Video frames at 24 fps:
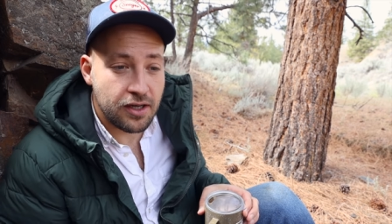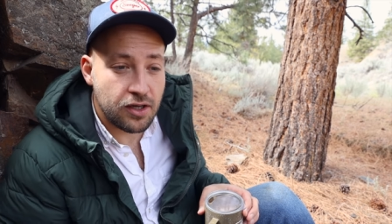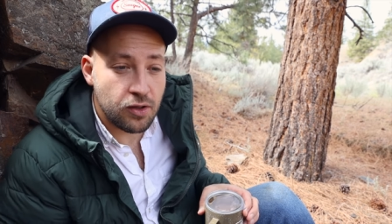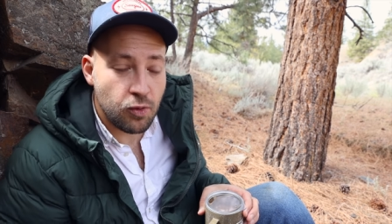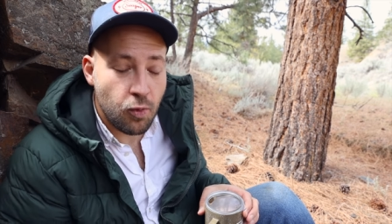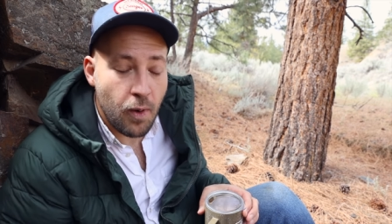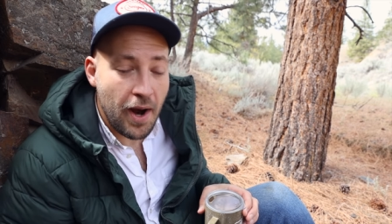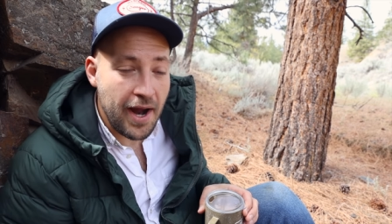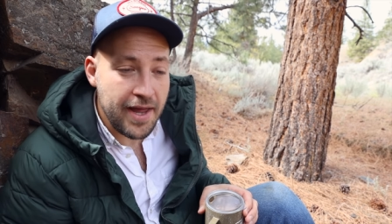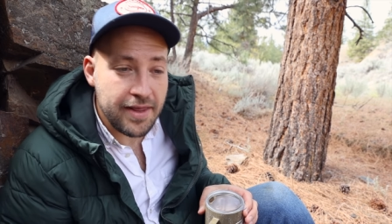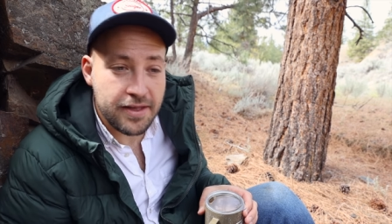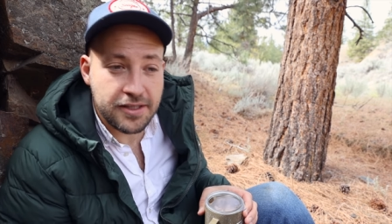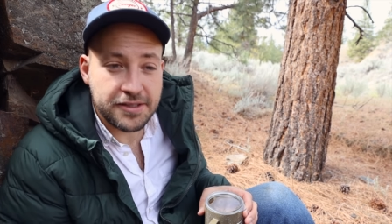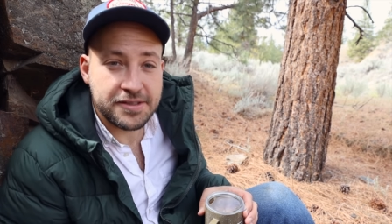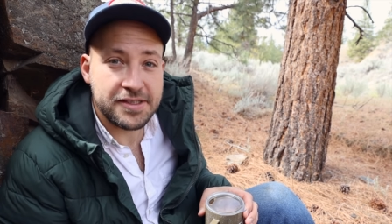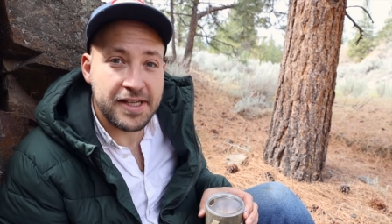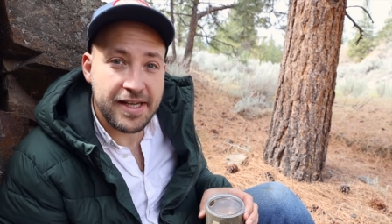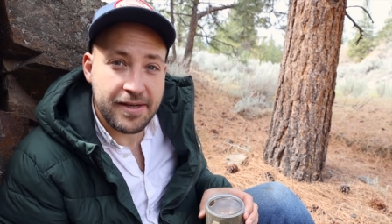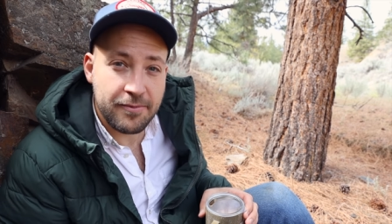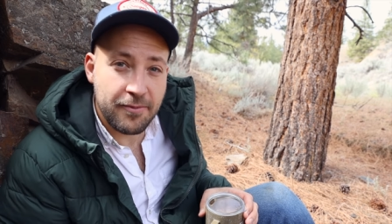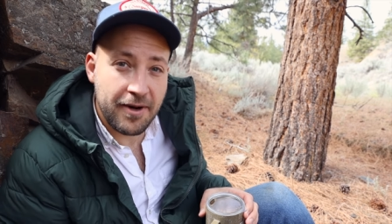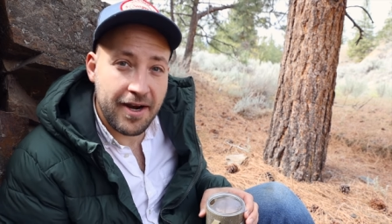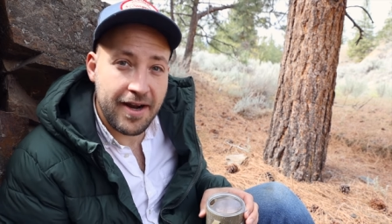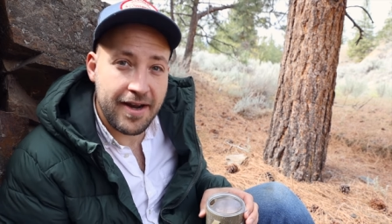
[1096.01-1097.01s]
quite the
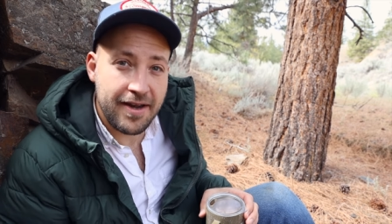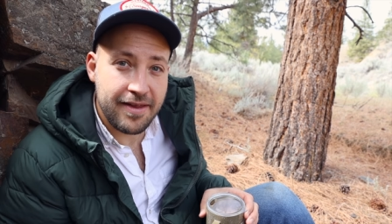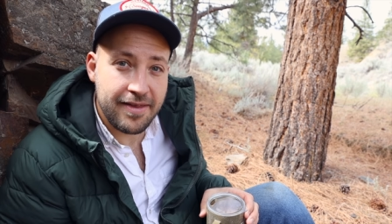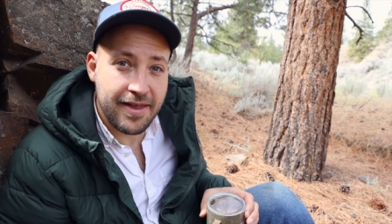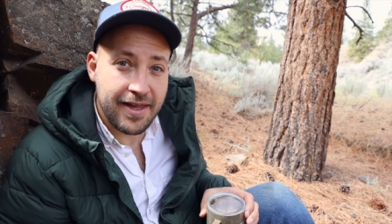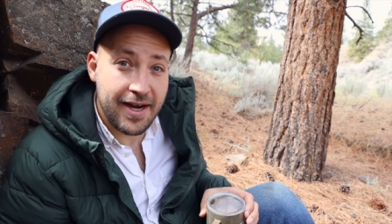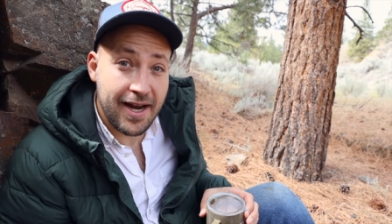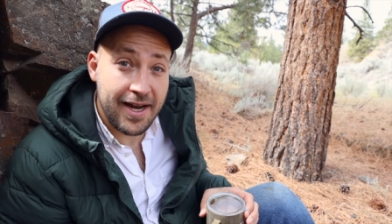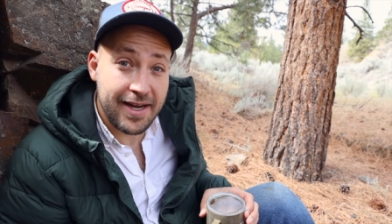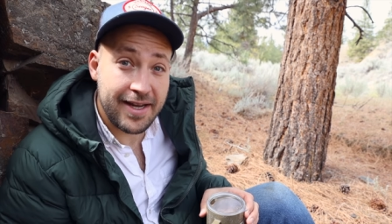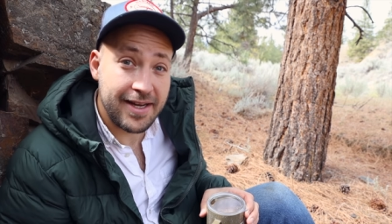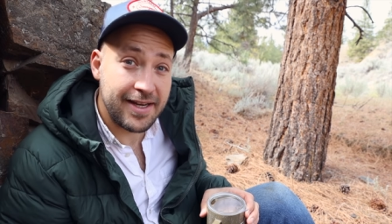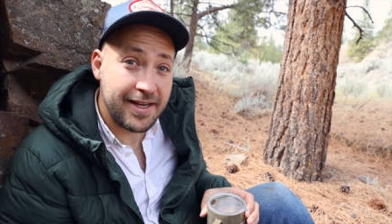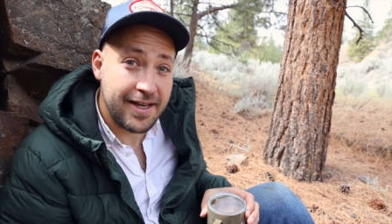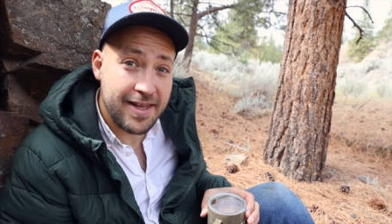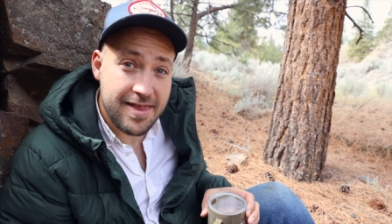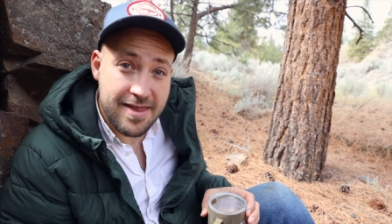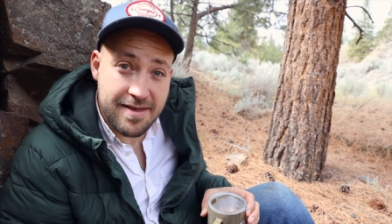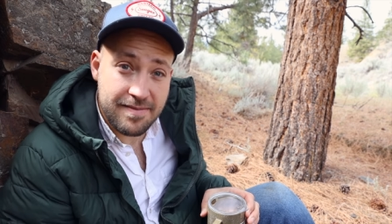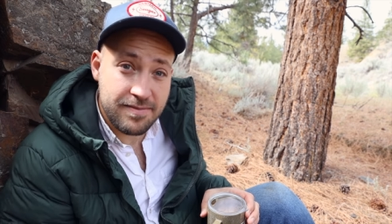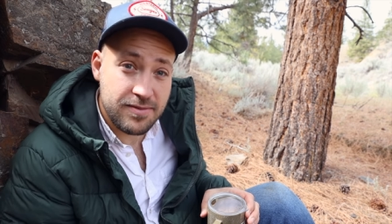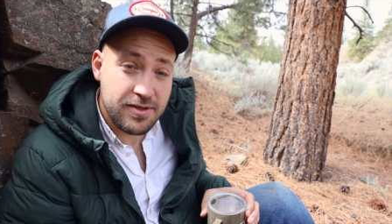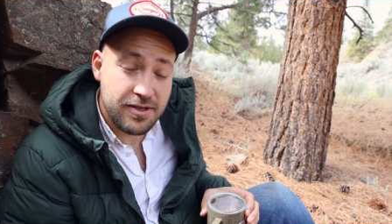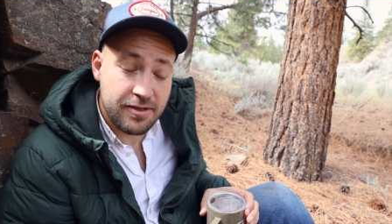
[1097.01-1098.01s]
same way that I can get
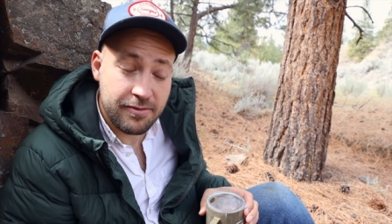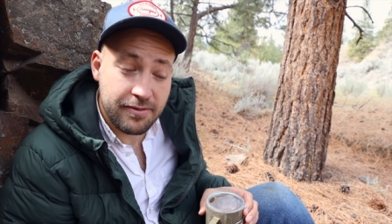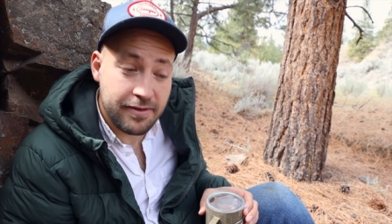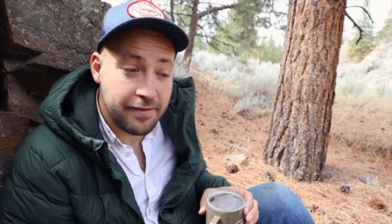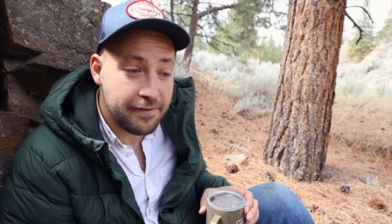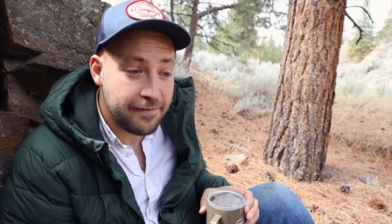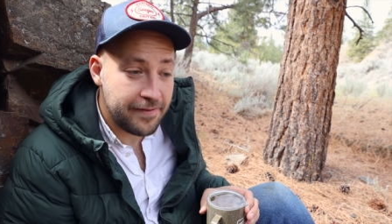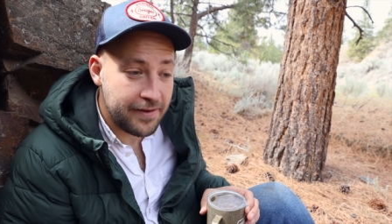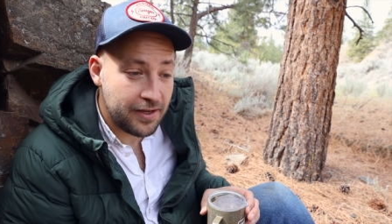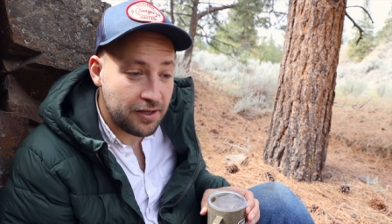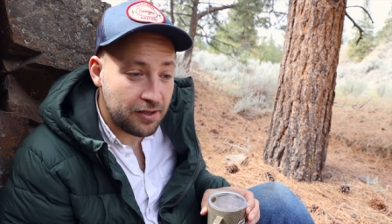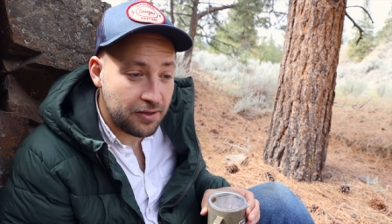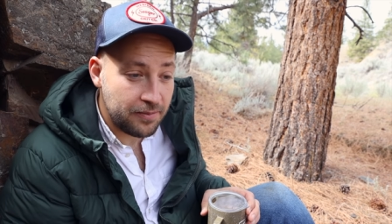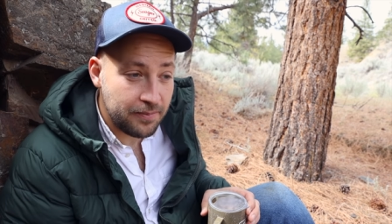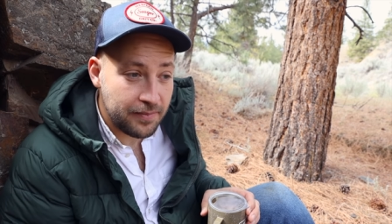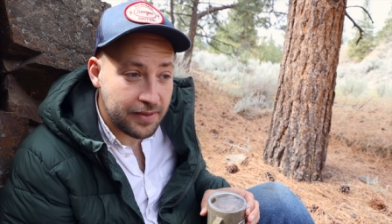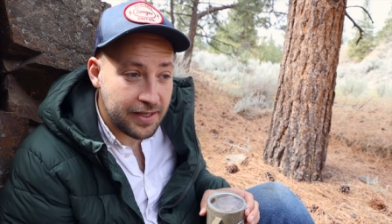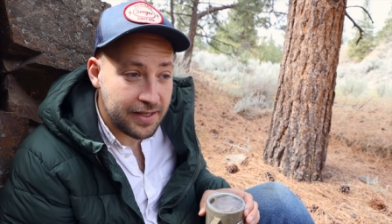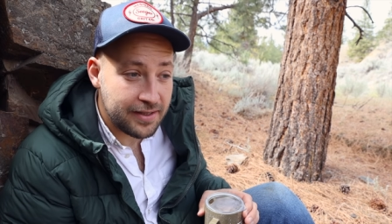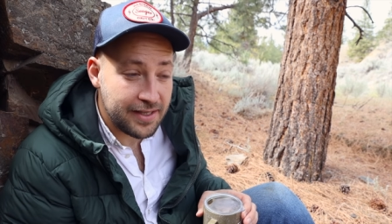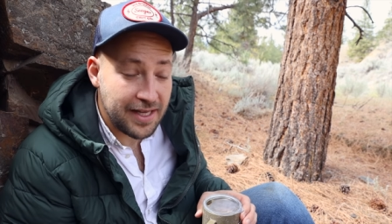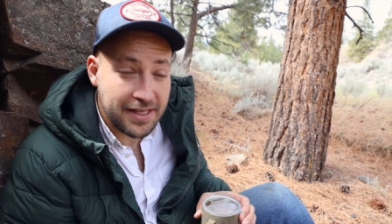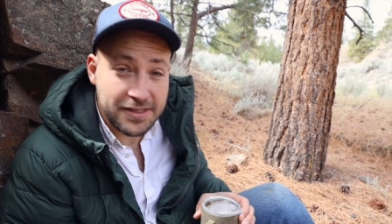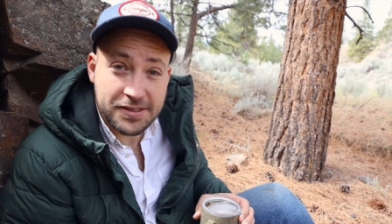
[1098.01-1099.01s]
them to with film,
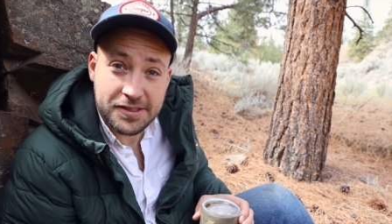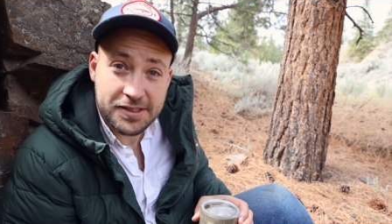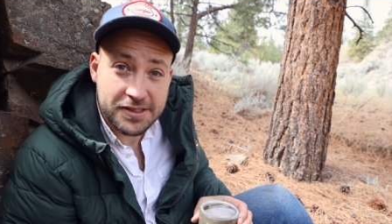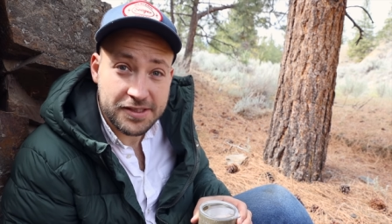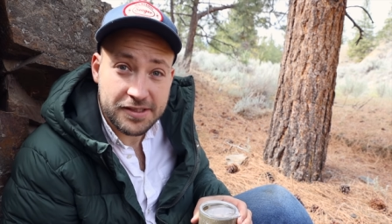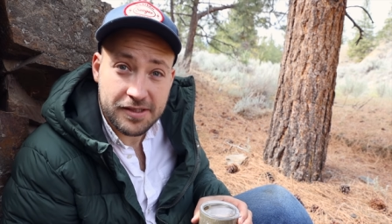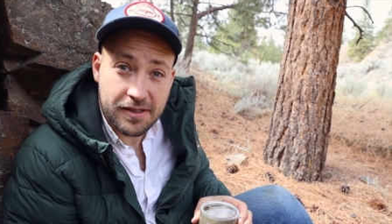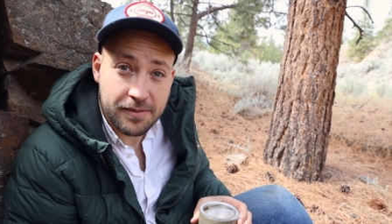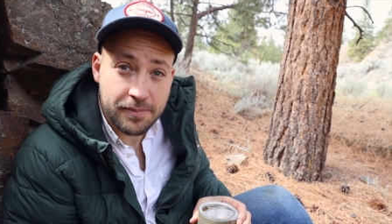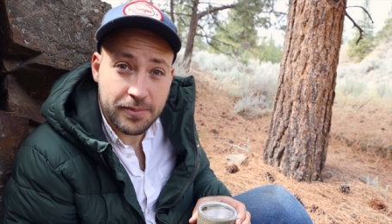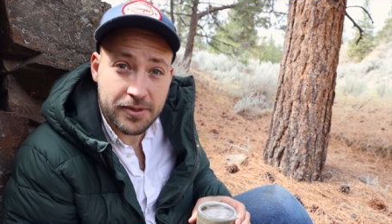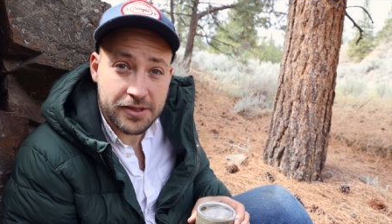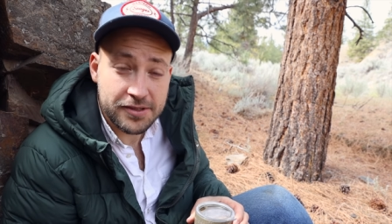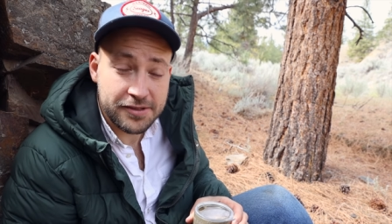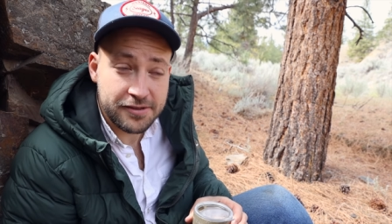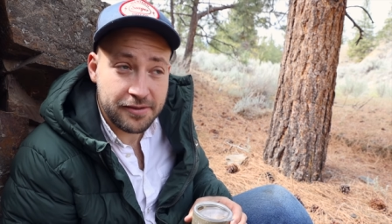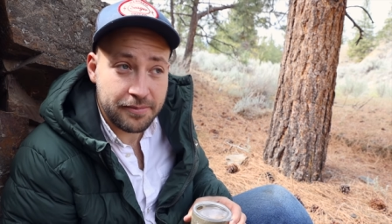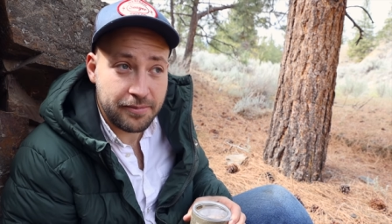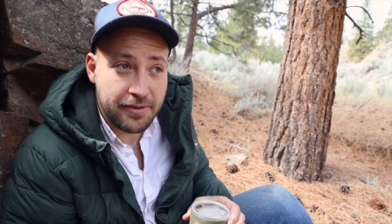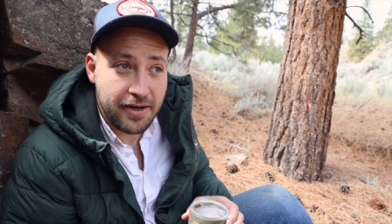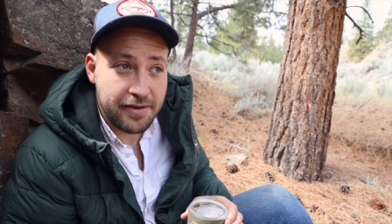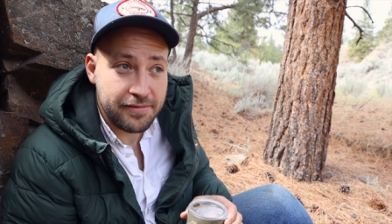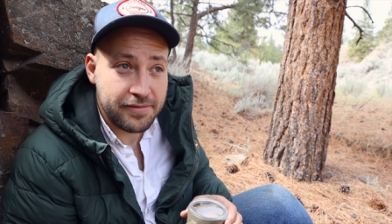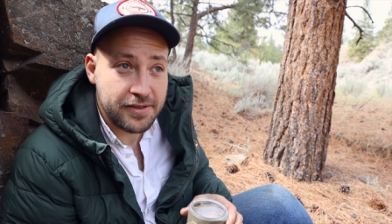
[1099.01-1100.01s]
and that's just a personal
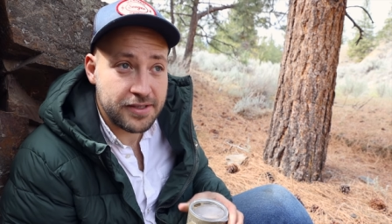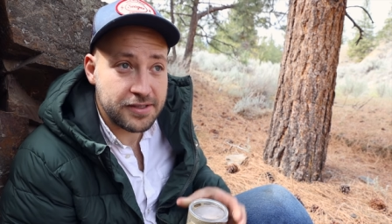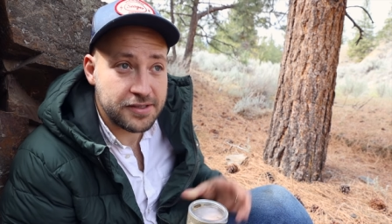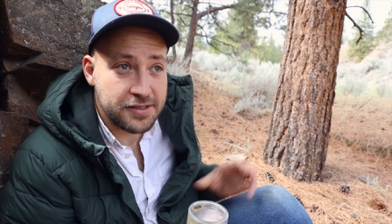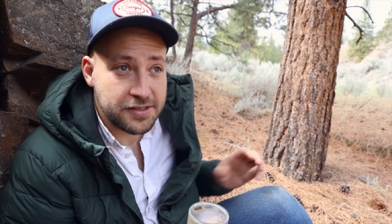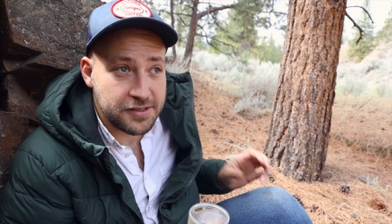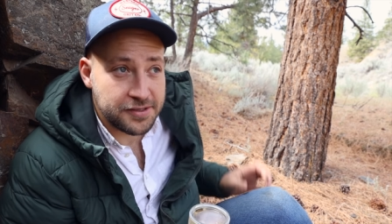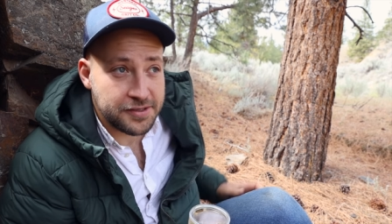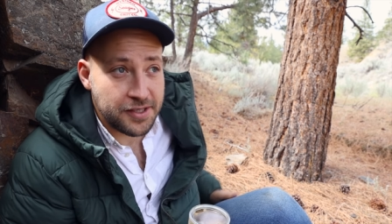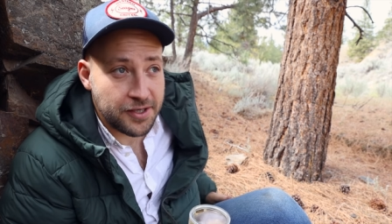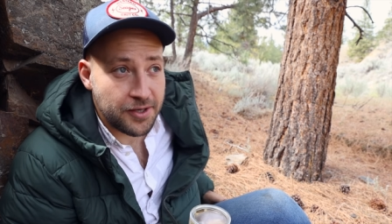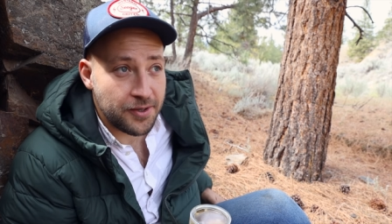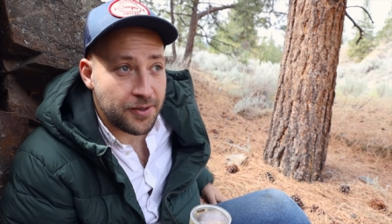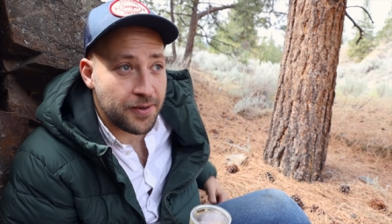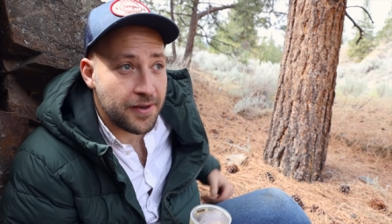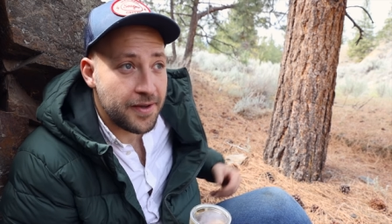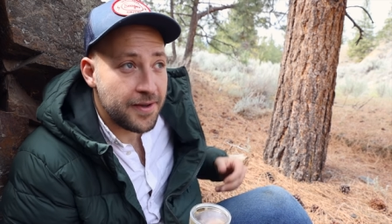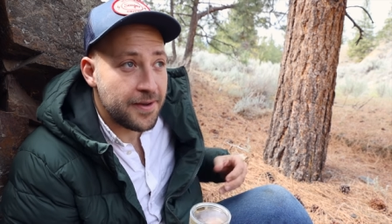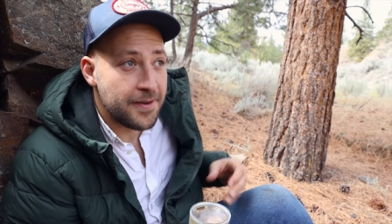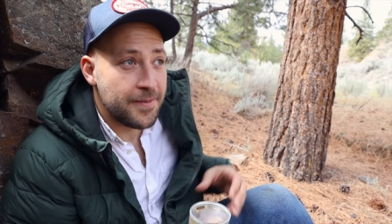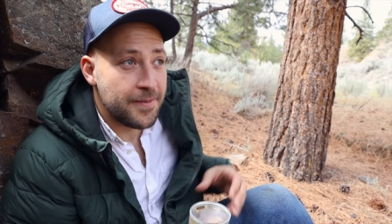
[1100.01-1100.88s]
preference. So